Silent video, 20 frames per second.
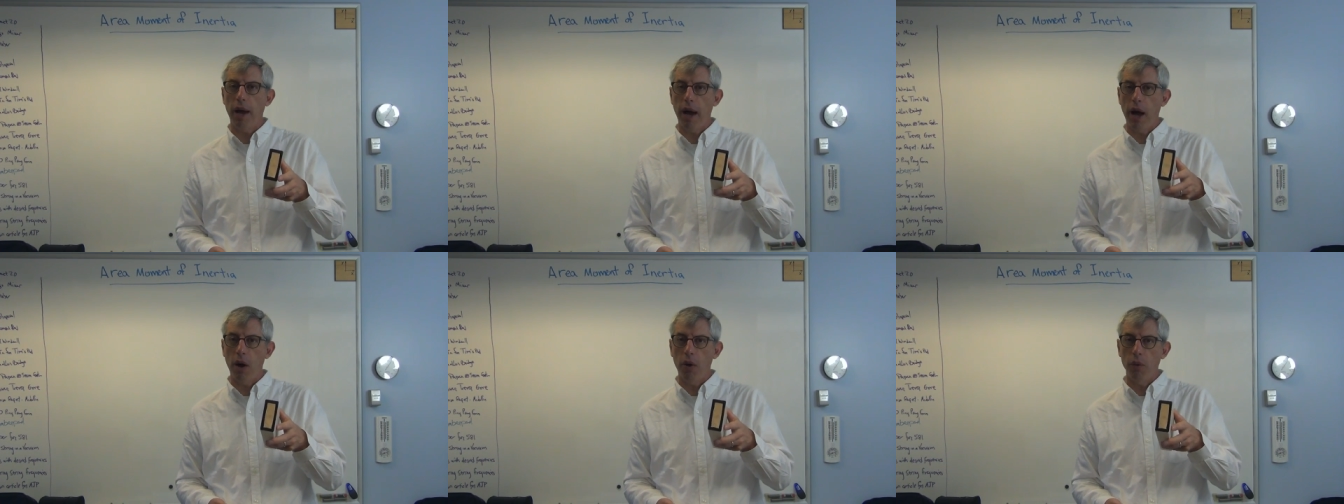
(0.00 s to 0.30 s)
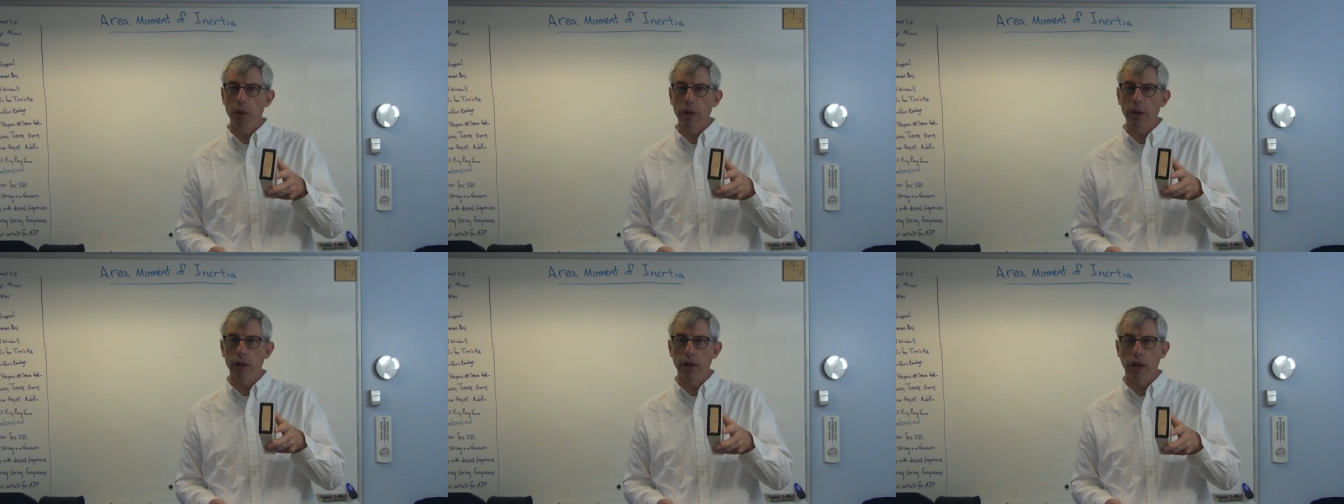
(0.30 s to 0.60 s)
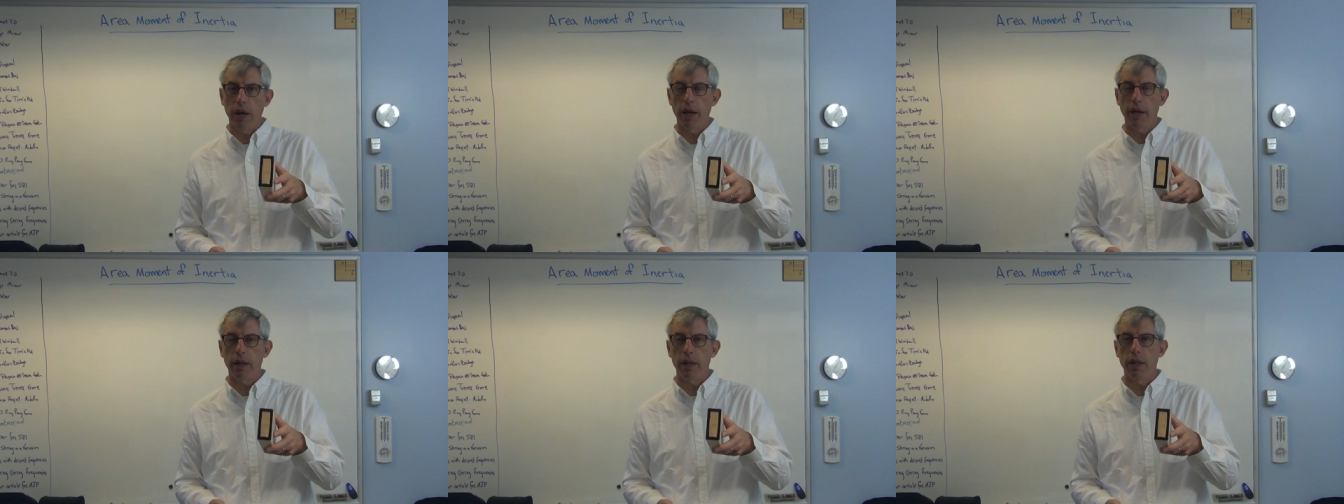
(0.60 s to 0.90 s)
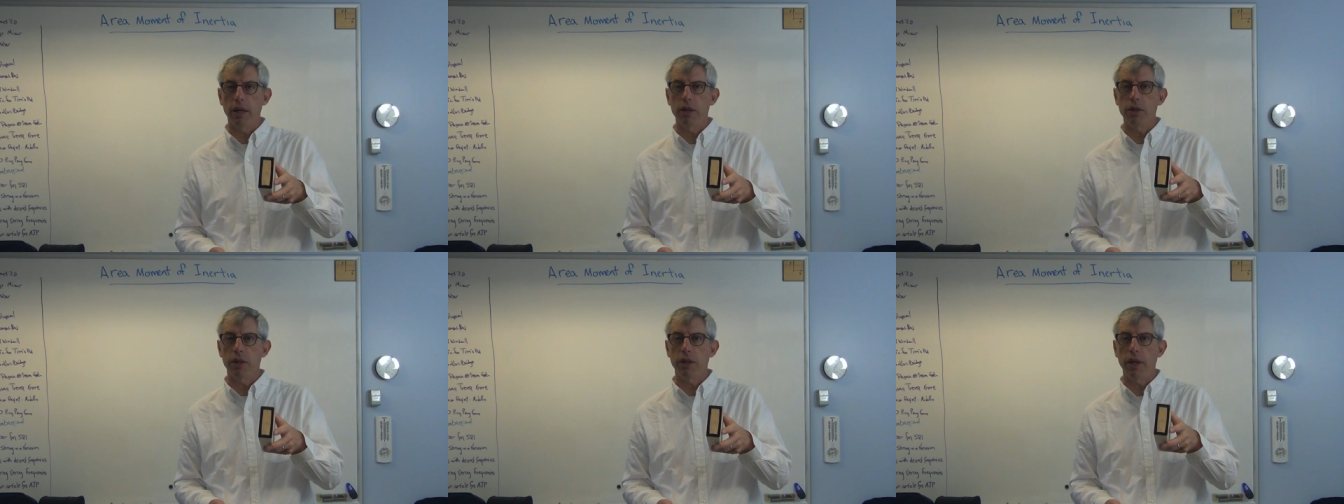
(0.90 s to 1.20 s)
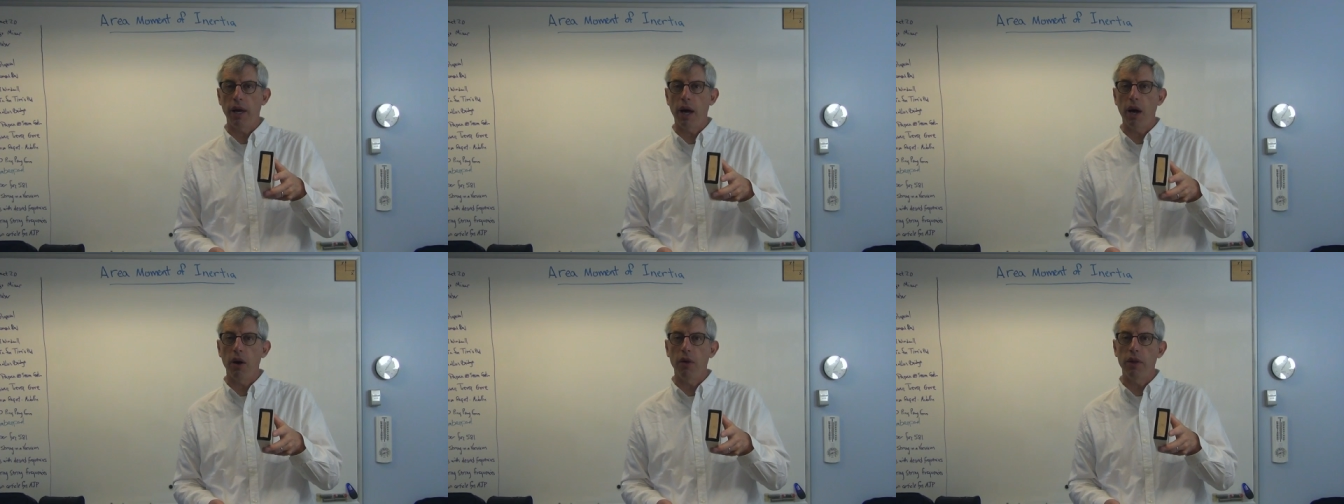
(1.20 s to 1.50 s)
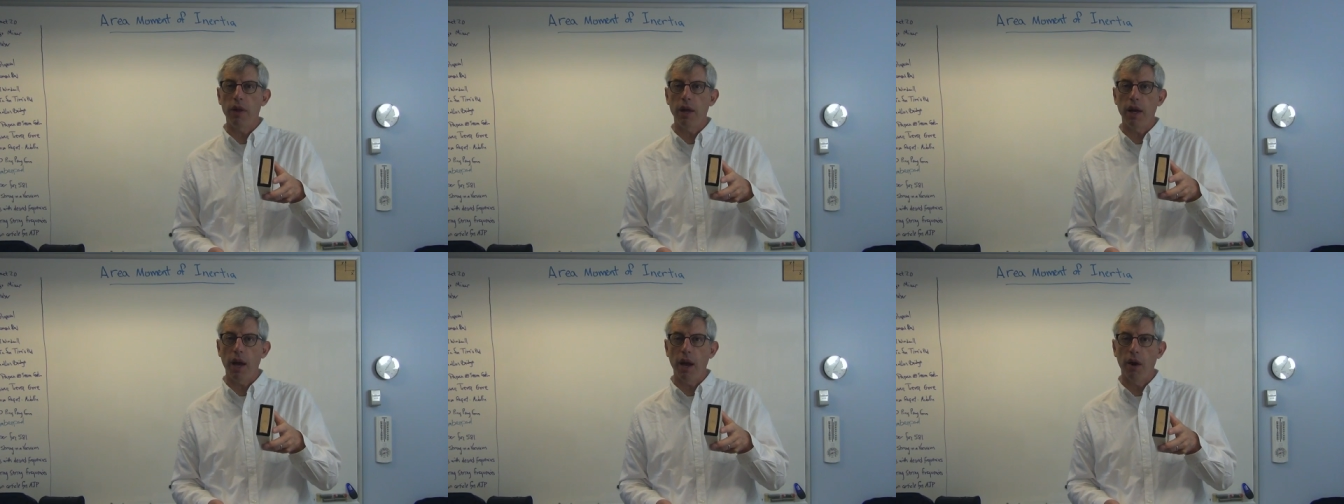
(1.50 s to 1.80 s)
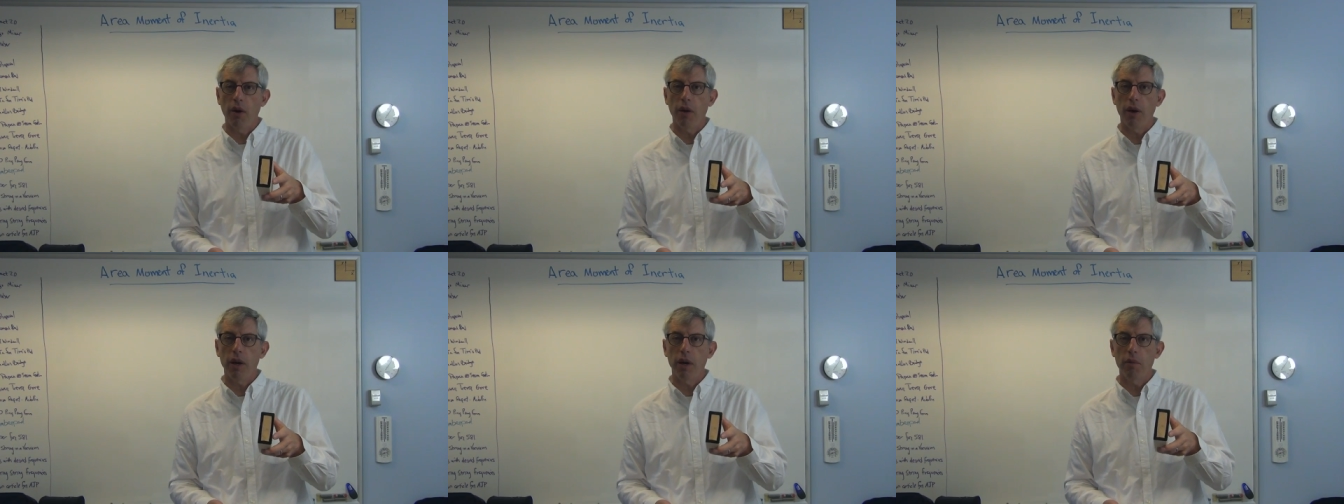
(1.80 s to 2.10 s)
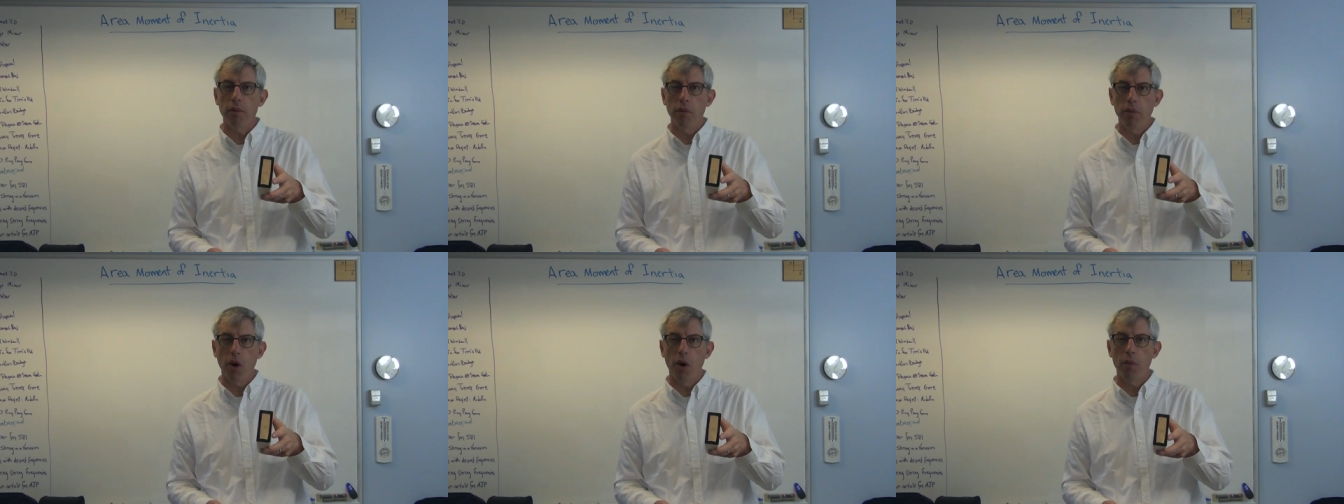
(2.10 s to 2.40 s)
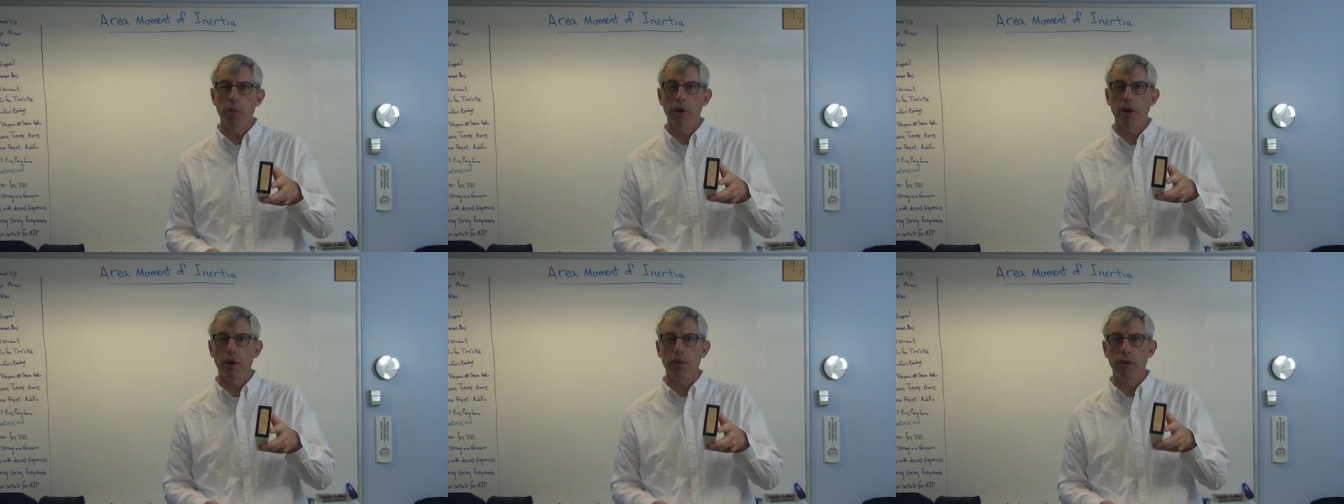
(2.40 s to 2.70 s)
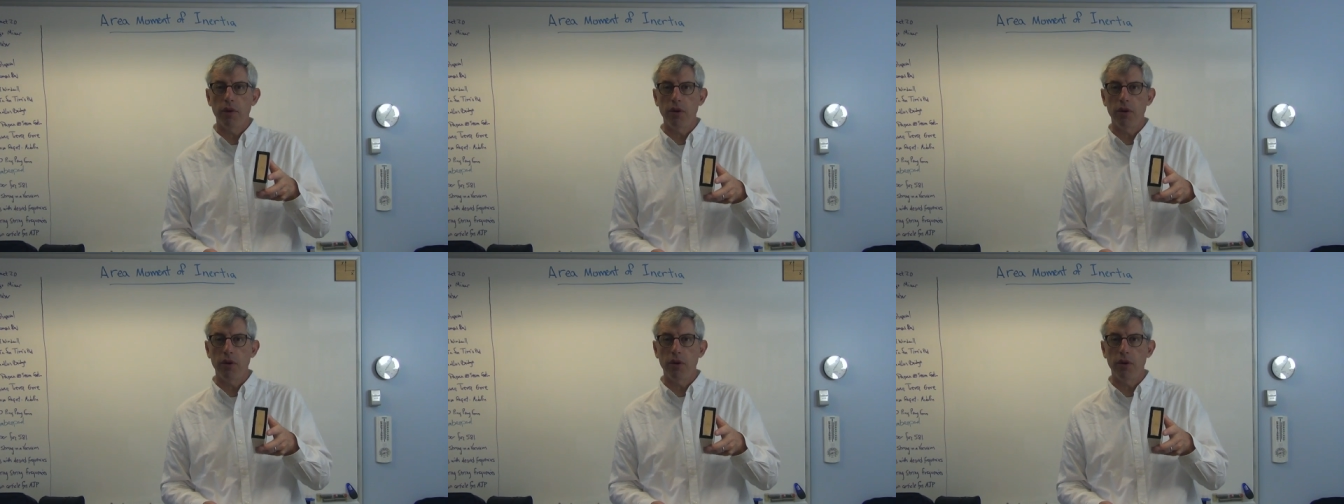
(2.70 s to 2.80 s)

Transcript: how we align these and how the area moment of